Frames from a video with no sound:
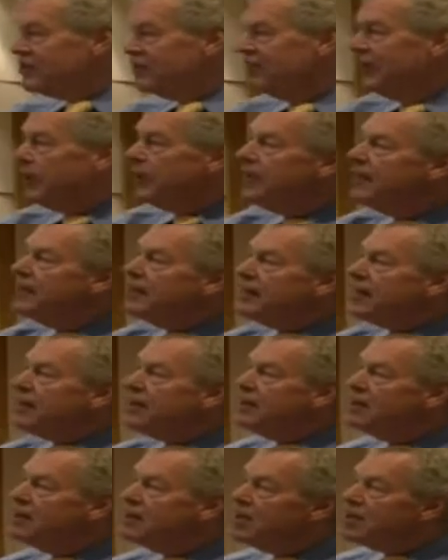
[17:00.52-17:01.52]
of it. And
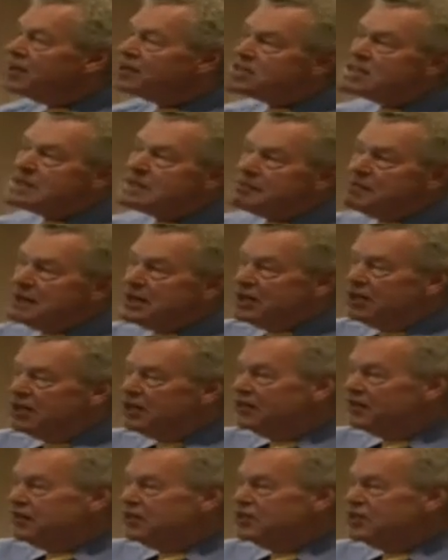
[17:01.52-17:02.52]
there are been a lot
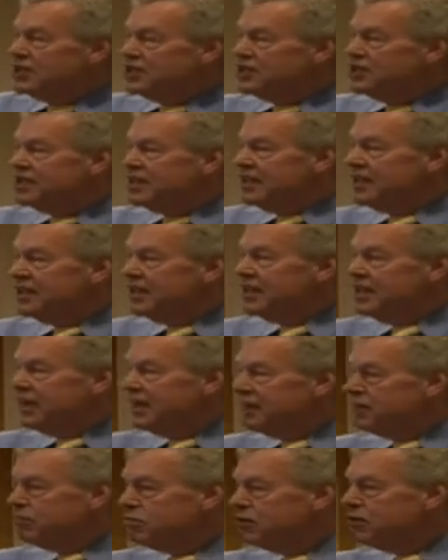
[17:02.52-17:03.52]
of interest in
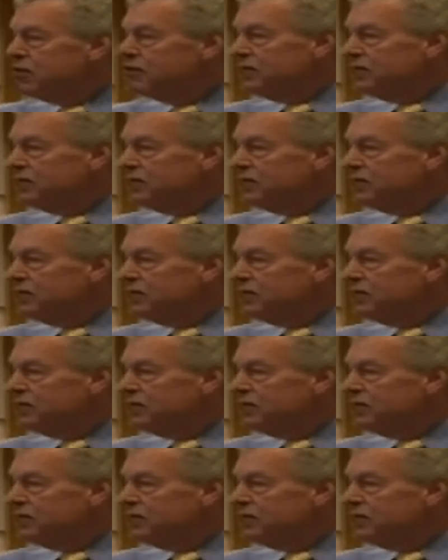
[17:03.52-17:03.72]
broad